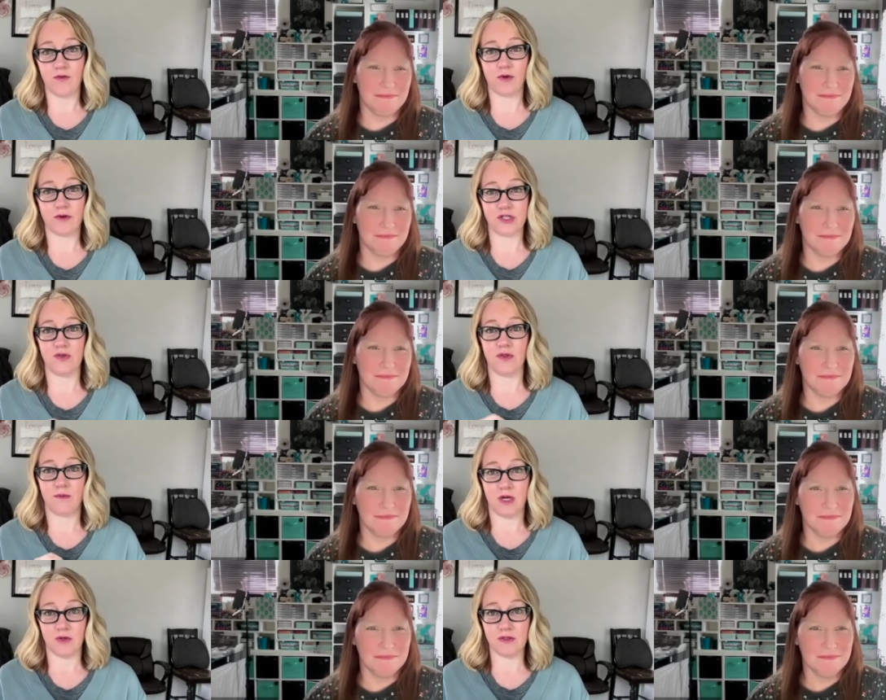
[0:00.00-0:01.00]
Speaker 1: forward to the
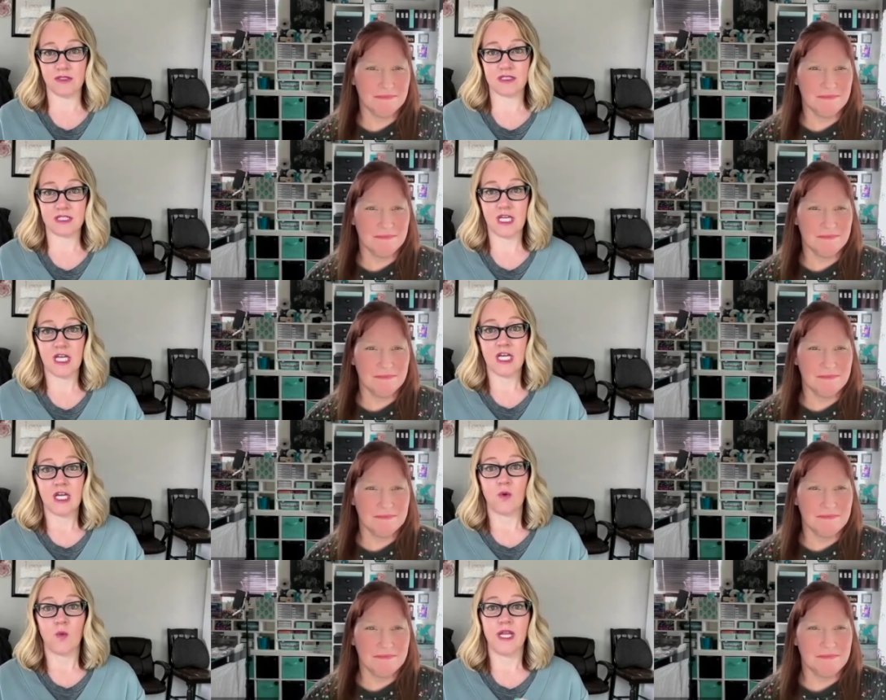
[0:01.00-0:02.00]
most,
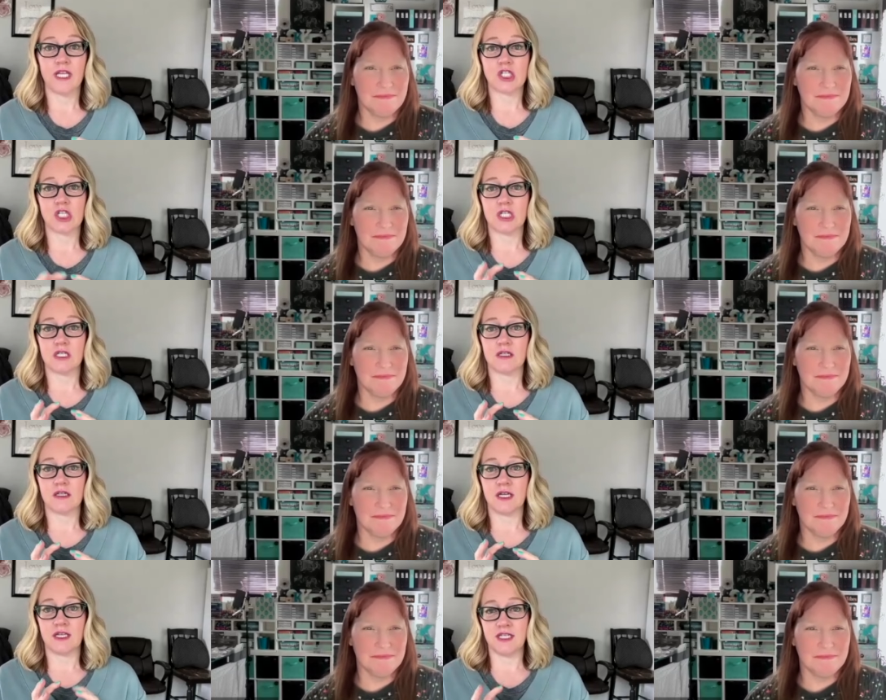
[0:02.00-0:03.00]
which
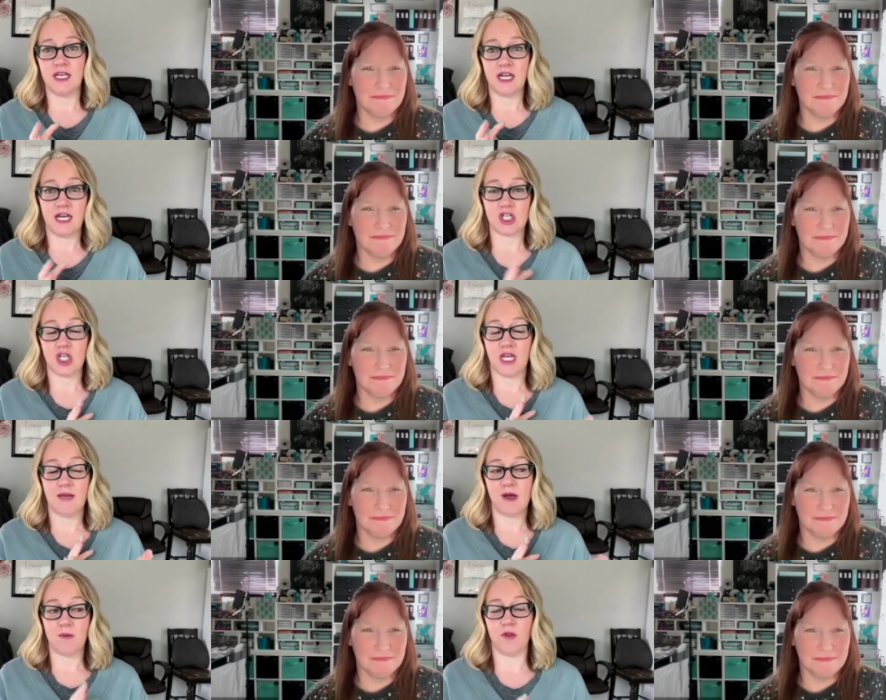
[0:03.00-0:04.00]
Katina actually
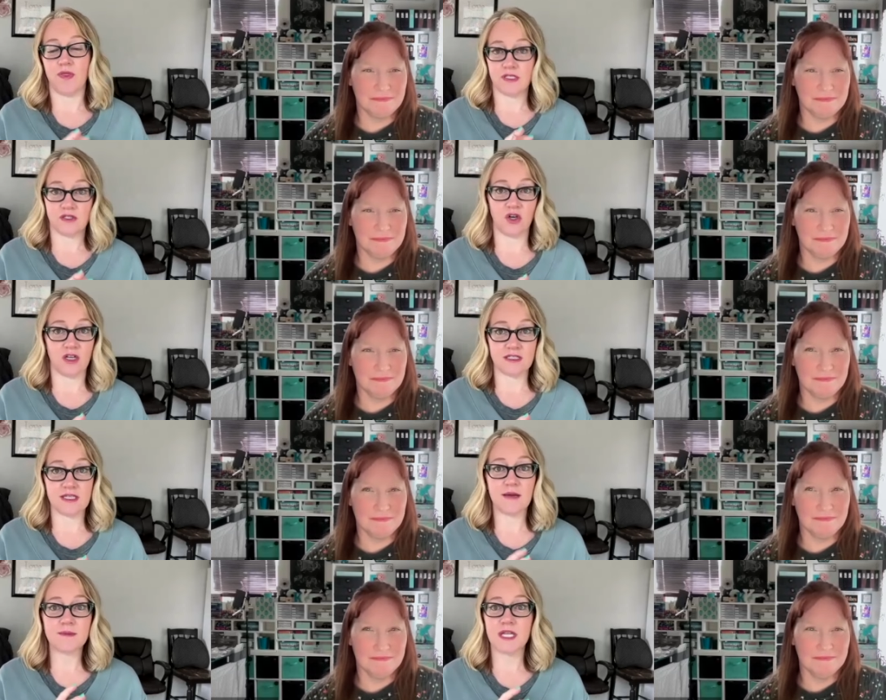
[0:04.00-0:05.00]
came up with this
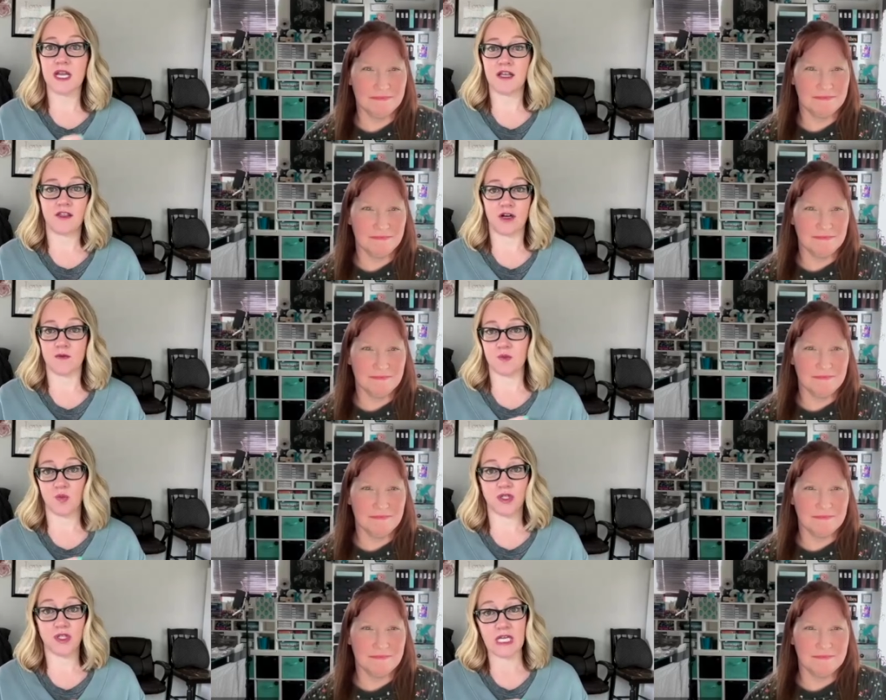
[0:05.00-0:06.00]
concept and I thought it was
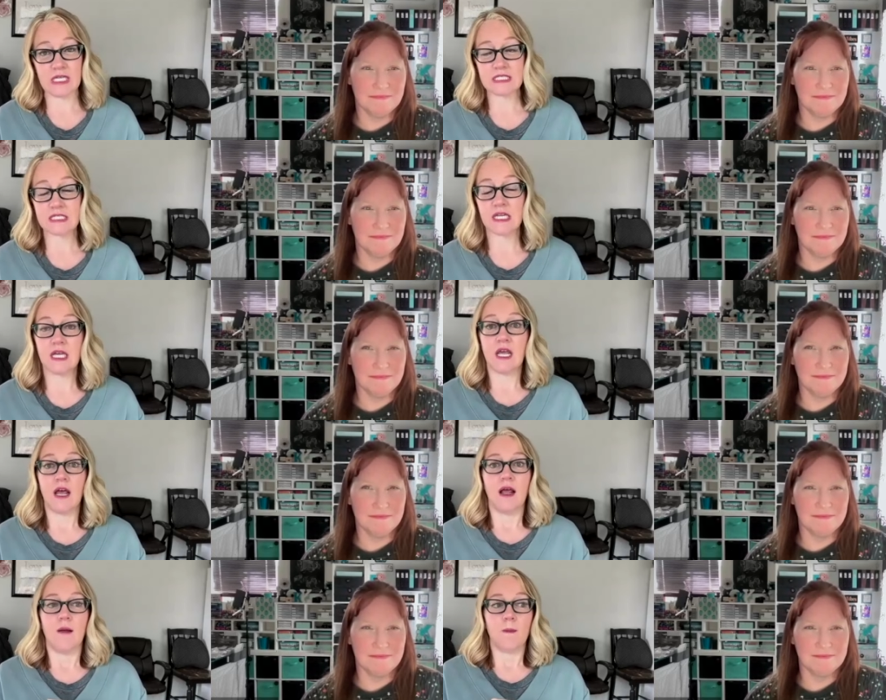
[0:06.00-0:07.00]
brilliant
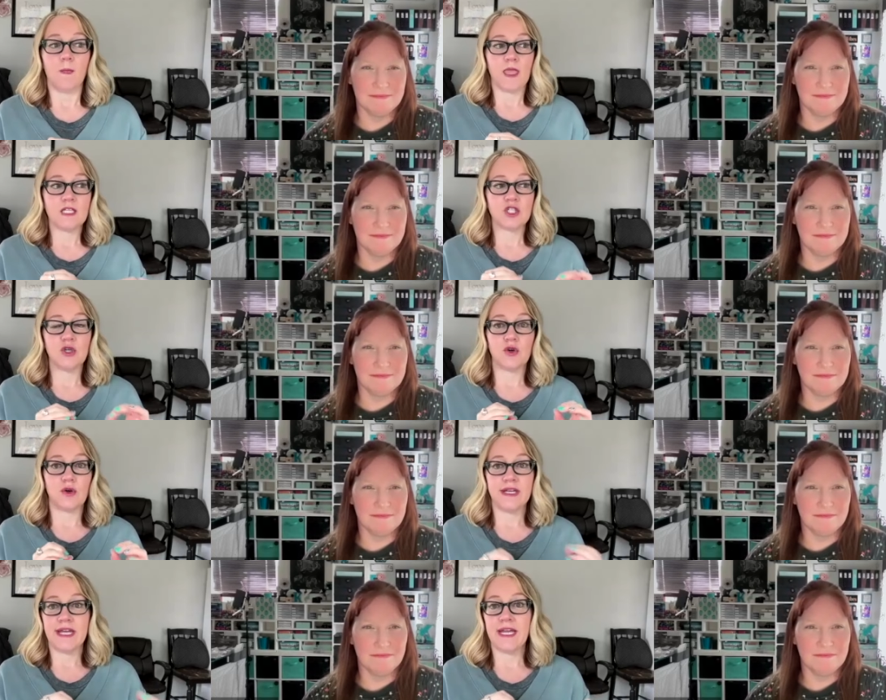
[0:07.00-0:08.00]
to
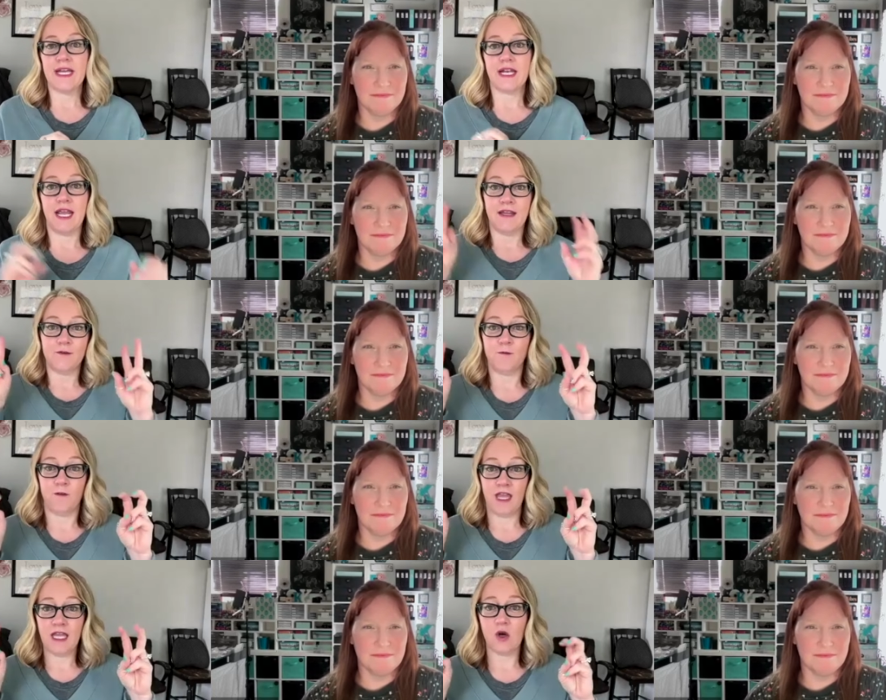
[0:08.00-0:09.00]
create a
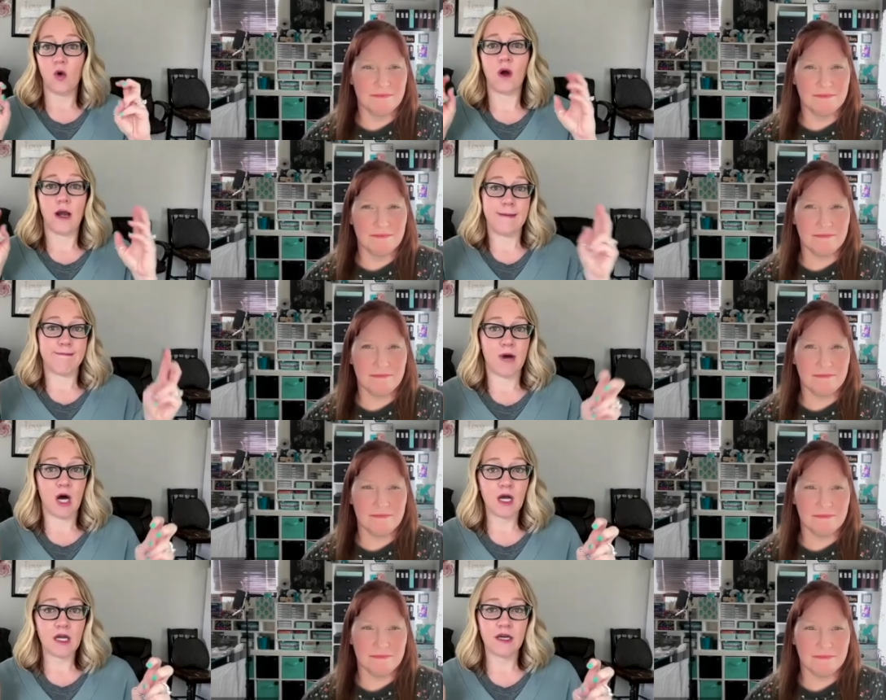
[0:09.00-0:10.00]
fake or a
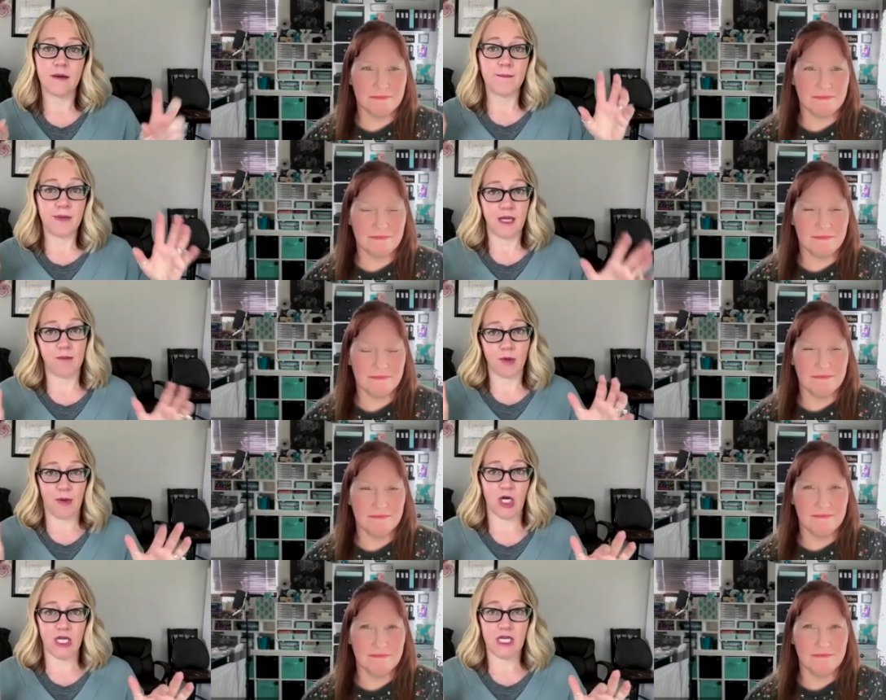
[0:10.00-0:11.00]
mock paper
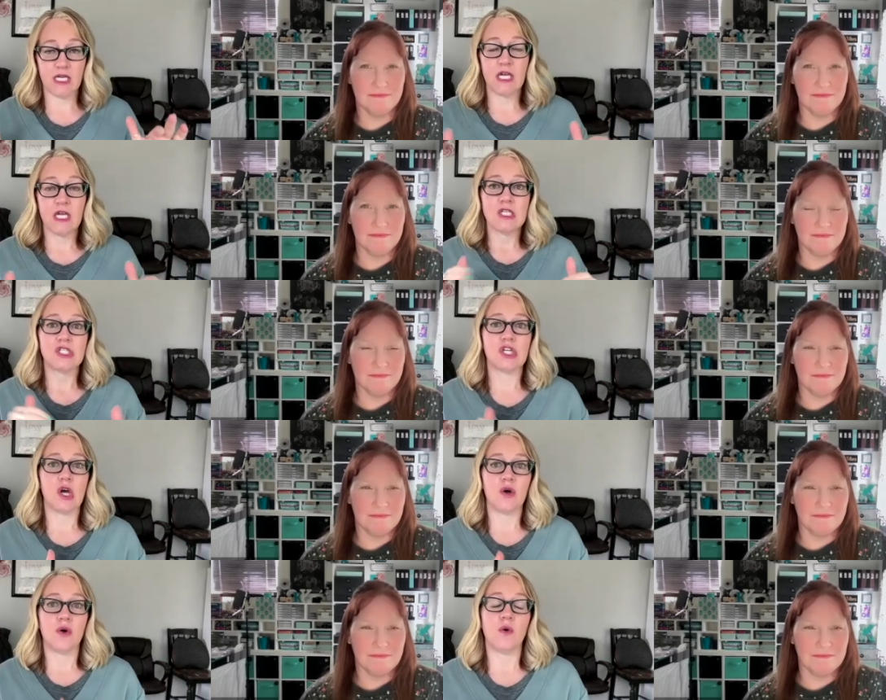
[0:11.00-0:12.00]
party.
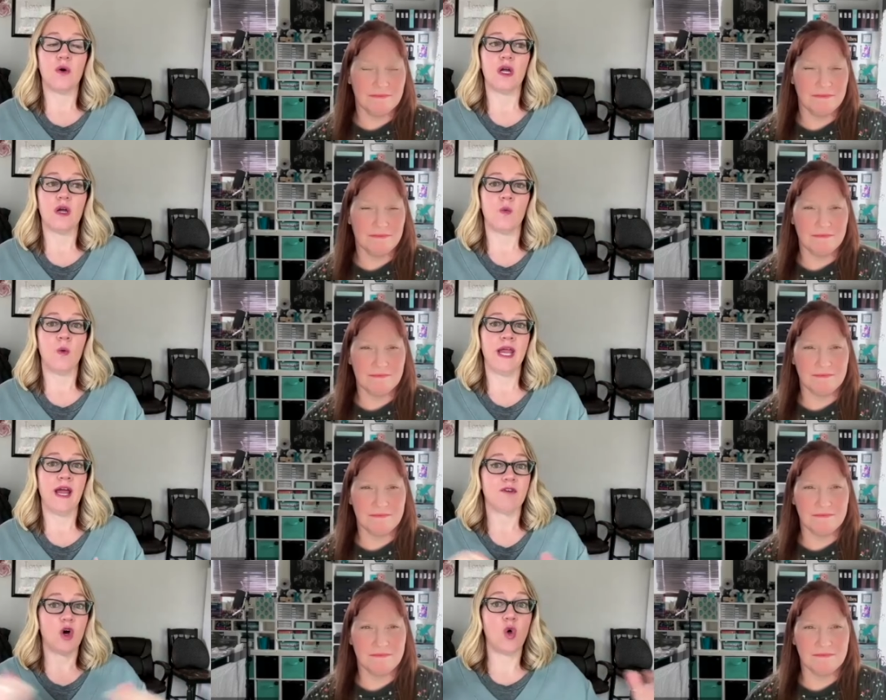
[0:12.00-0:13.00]
So we
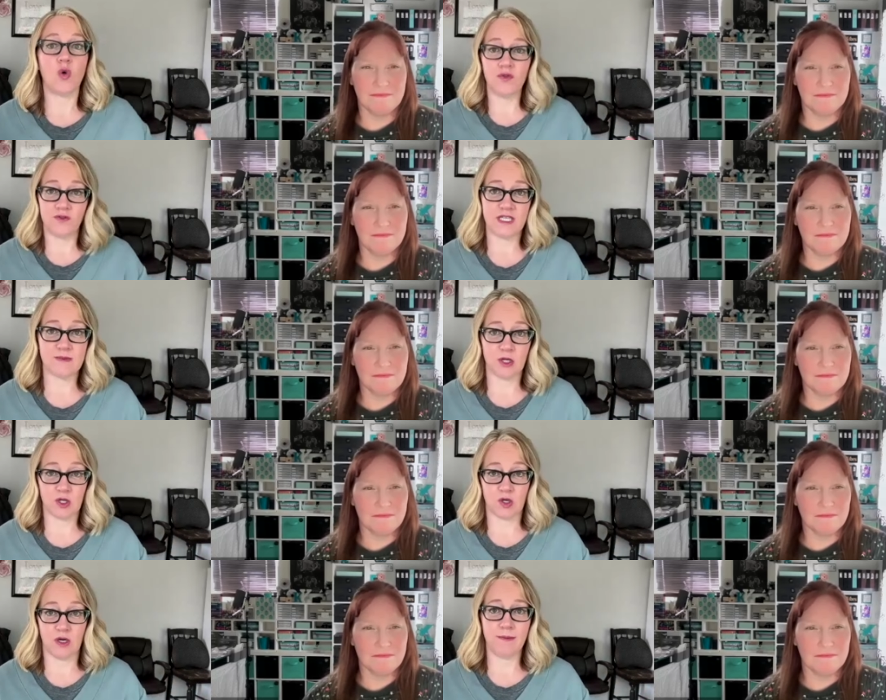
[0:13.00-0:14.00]
have a whole Facebook
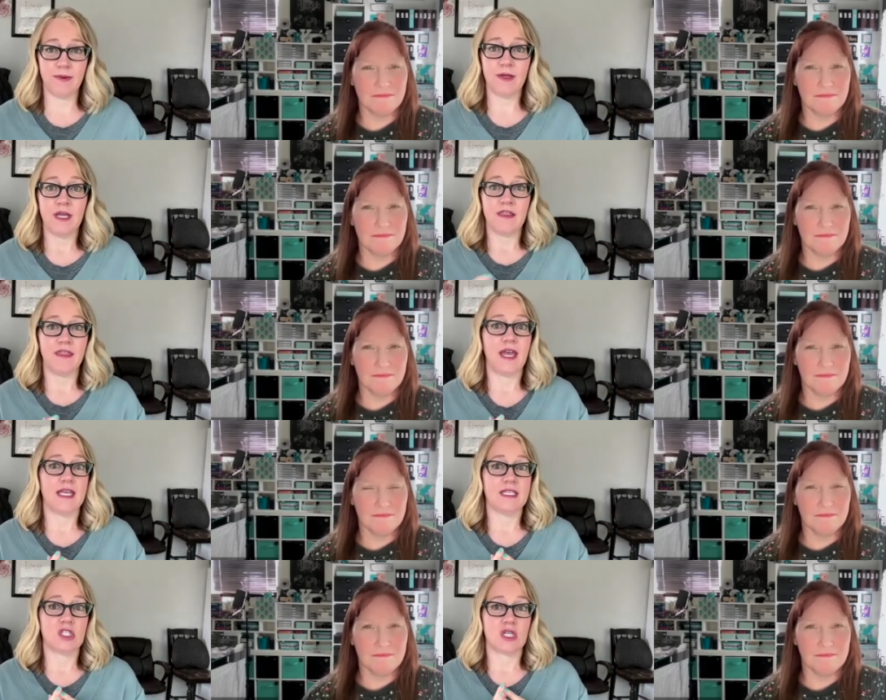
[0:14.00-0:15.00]
group that
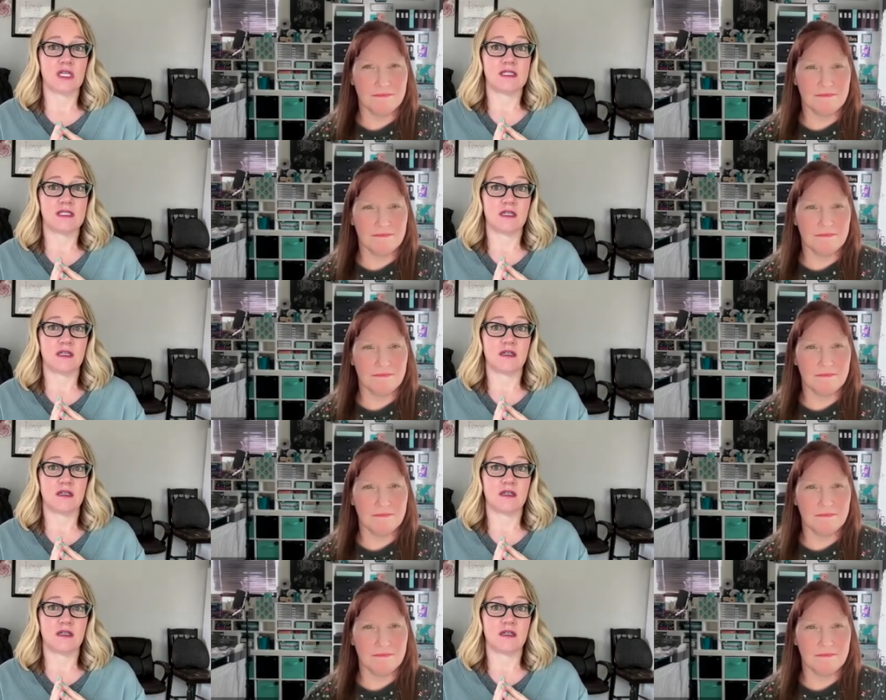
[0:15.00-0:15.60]
is just